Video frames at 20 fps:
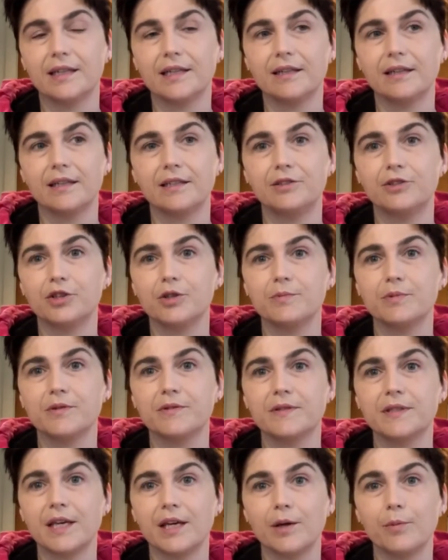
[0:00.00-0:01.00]
in terms of
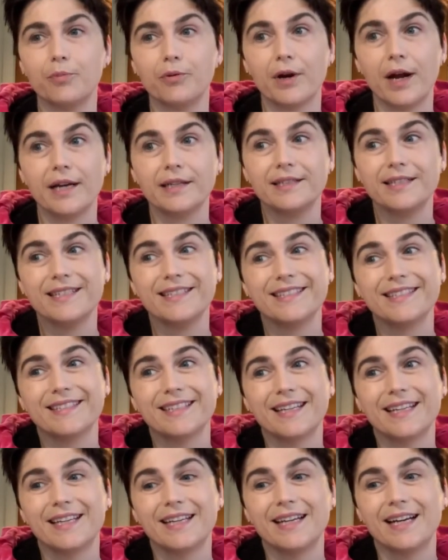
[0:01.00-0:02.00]
scale practice,
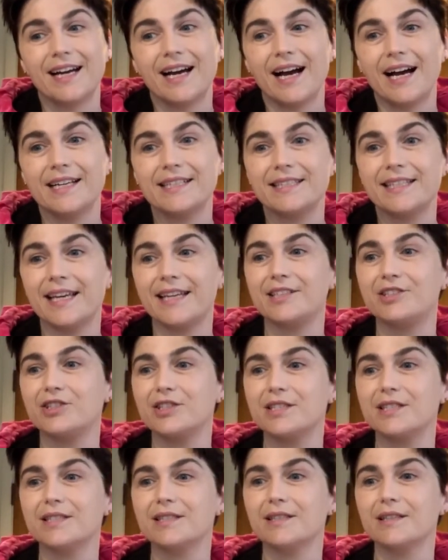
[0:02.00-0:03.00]
I say
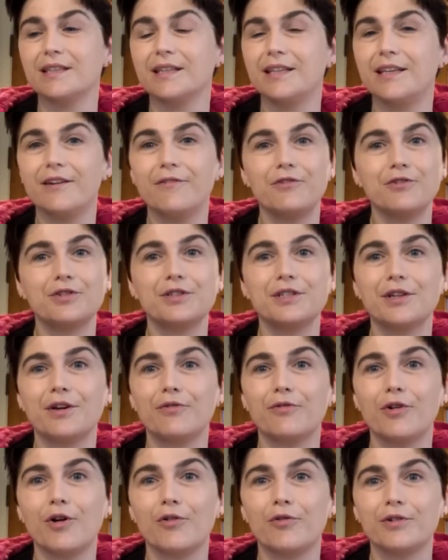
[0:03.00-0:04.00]
just give yourself
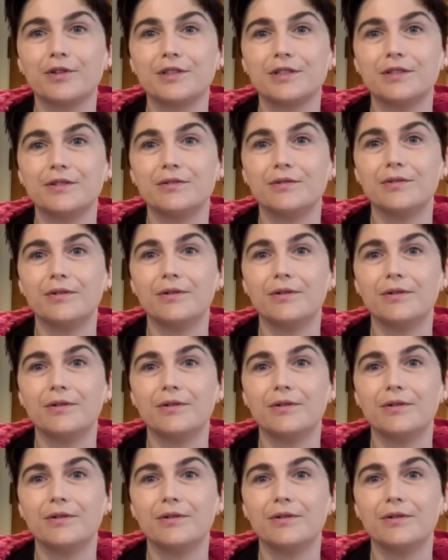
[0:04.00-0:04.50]
over to